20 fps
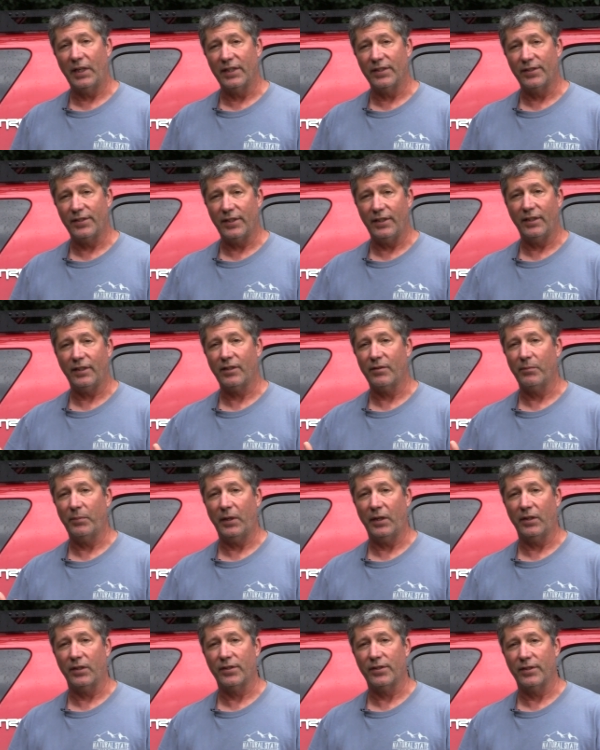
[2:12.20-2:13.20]
and see the
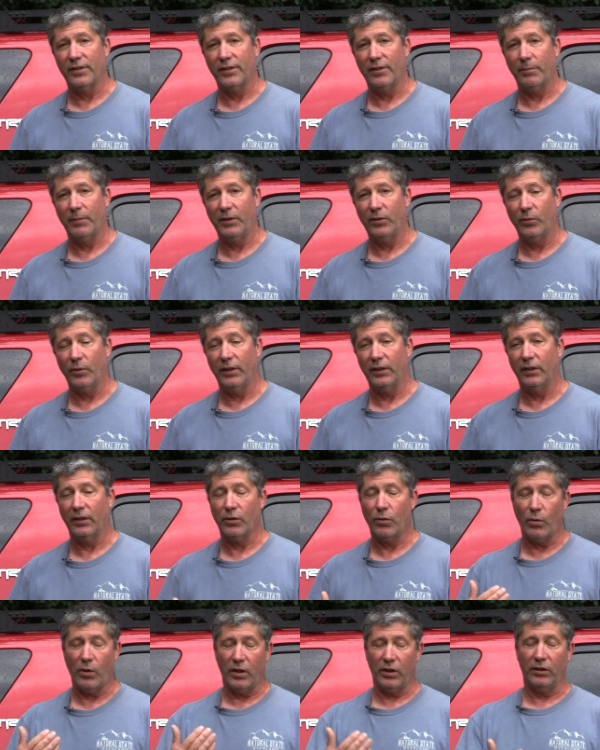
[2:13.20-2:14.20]
comparisons between the
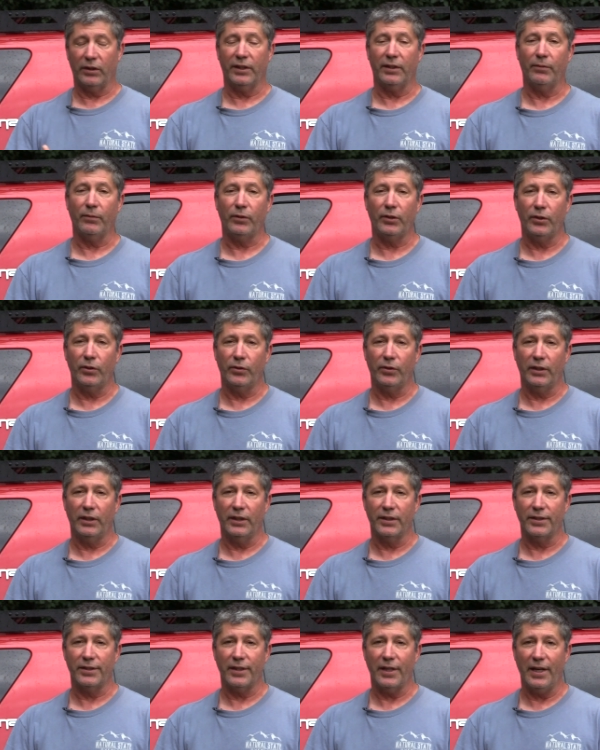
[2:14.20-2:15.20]
quality
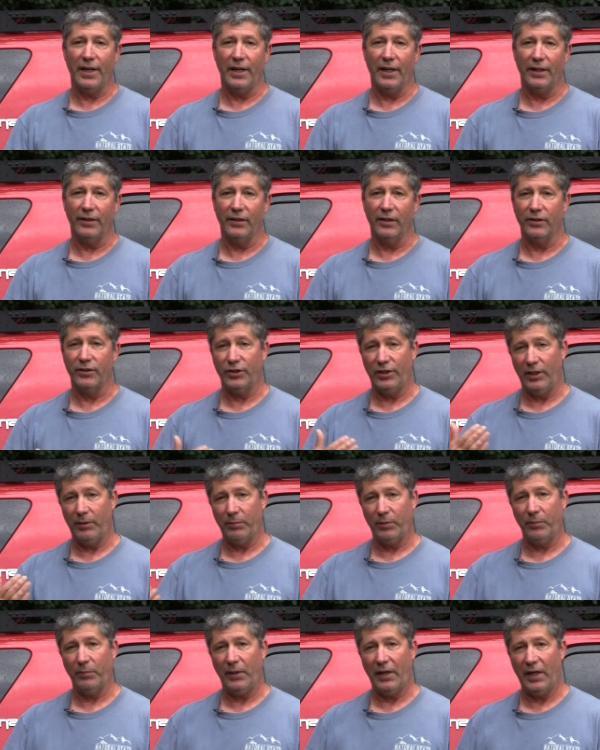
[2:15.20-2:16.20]
units and the
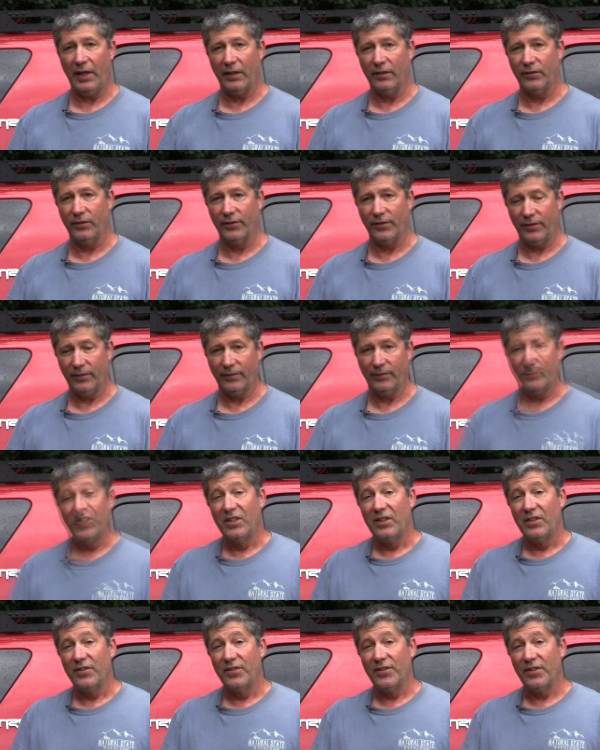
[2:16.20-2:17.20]
cheaper panels.
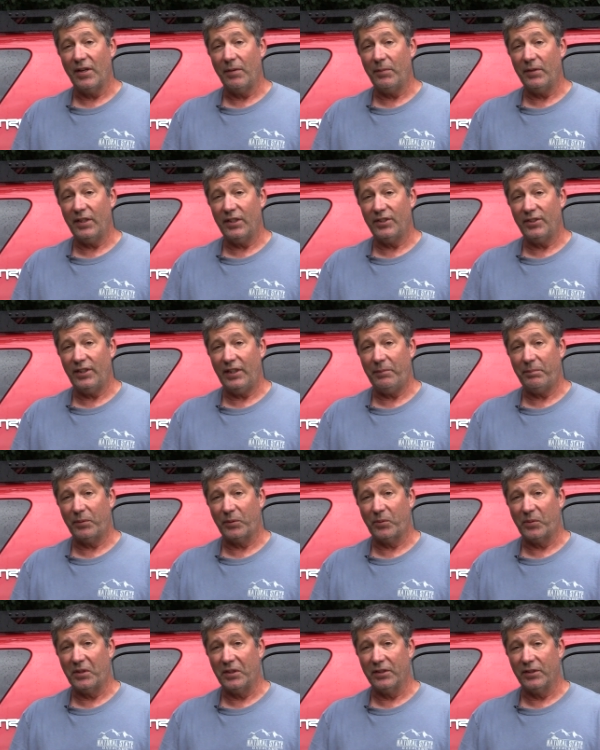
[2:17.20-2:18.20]
Some of the
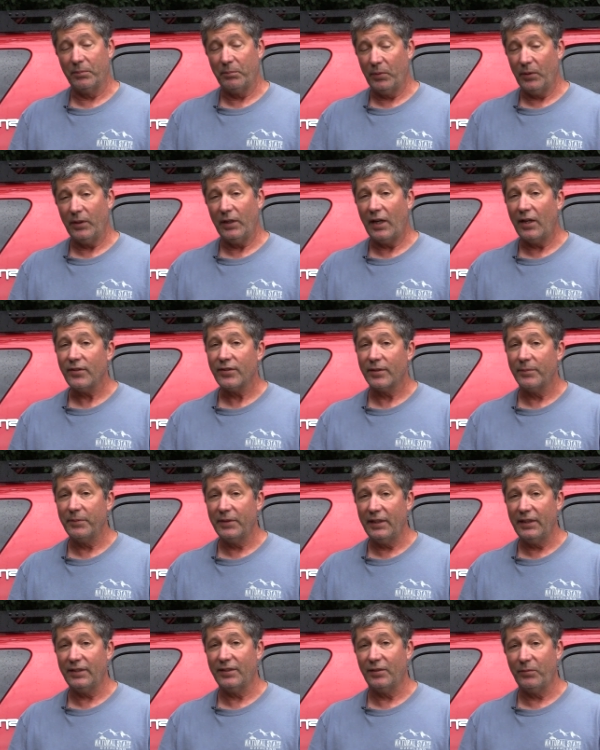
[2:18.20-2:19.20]
cheaper ones put out some
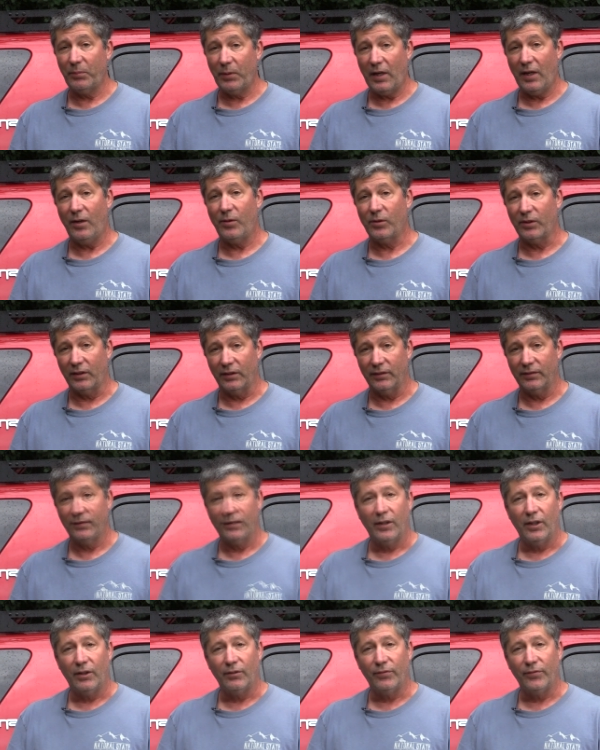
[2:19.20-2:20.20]
decent power,
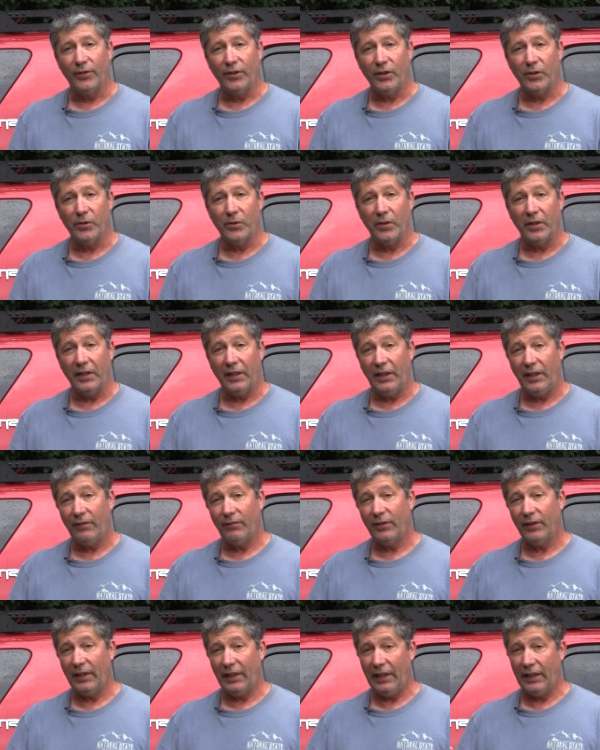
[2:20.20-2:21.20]
a few
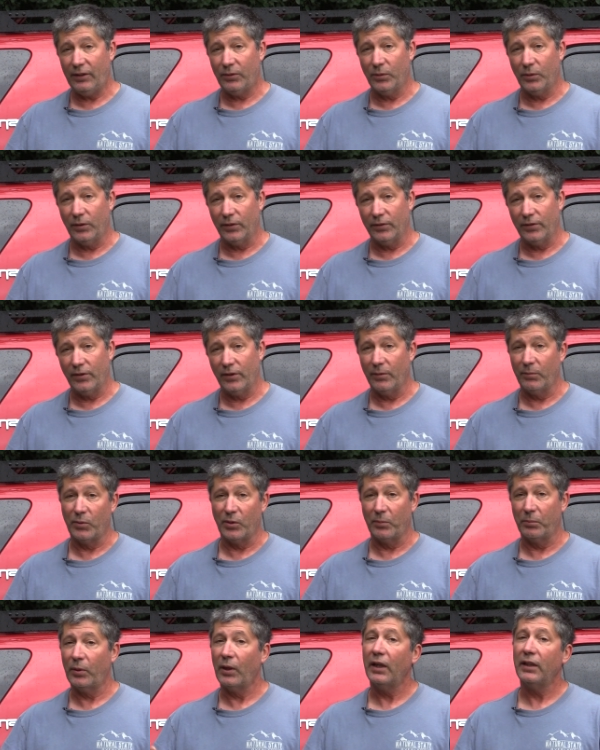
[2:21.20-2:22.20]
even equal to the
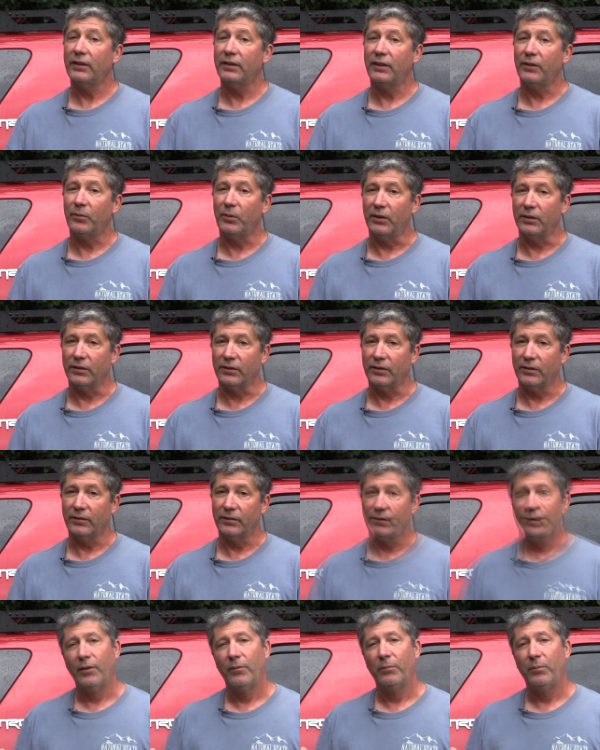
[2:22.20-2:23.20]
more pricey ones.
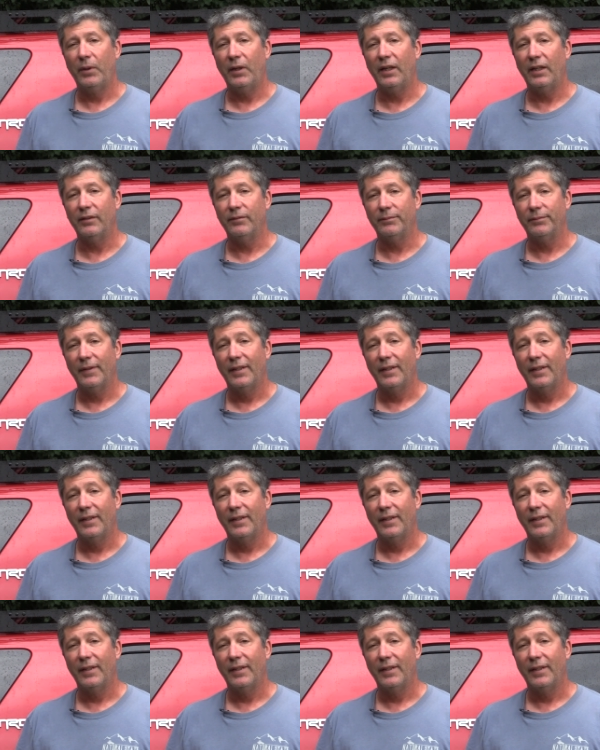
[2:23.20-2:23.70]
But